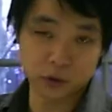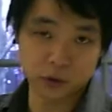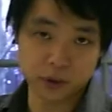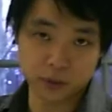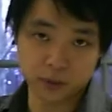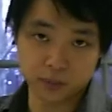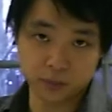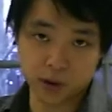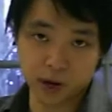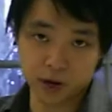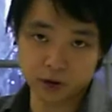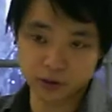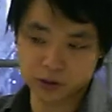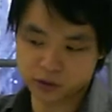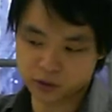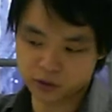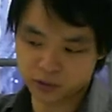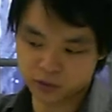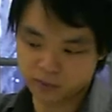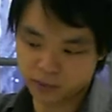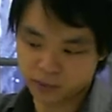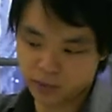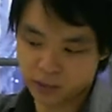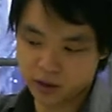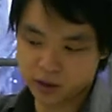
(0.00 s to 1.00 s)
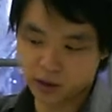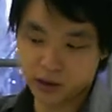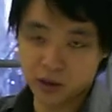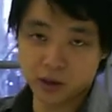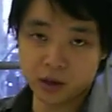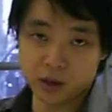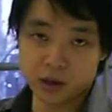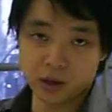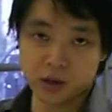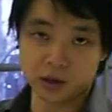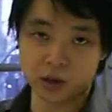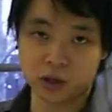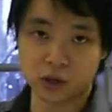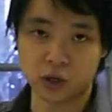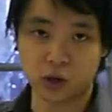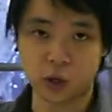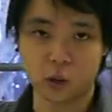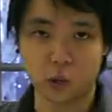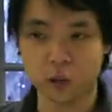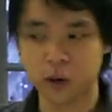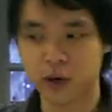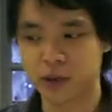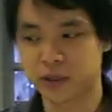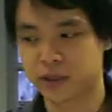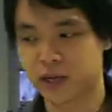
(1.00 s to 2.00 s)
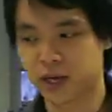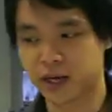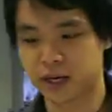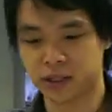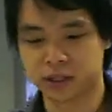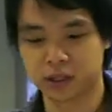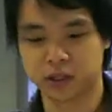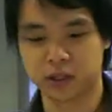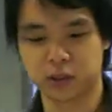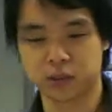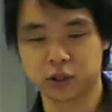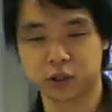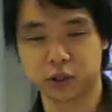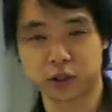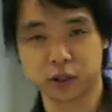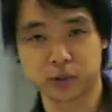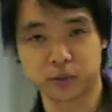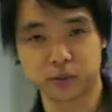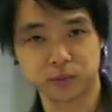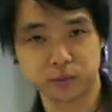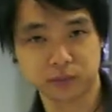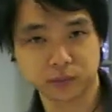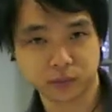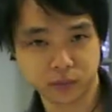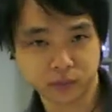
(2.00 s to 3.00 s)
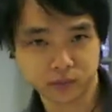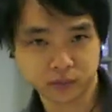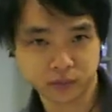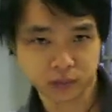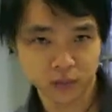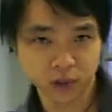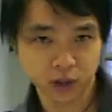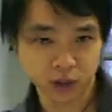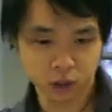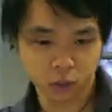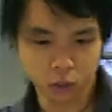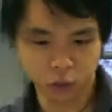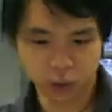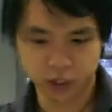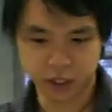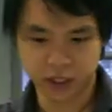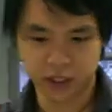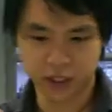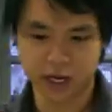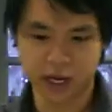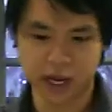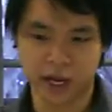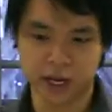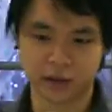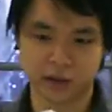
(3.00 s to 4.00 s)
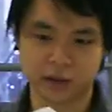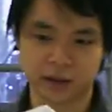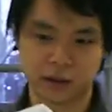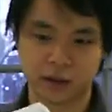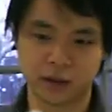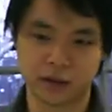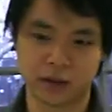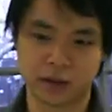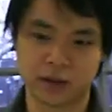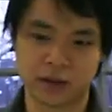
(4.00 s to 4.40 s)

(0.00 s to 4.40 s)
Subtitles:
in comparison. So with that assumption, we can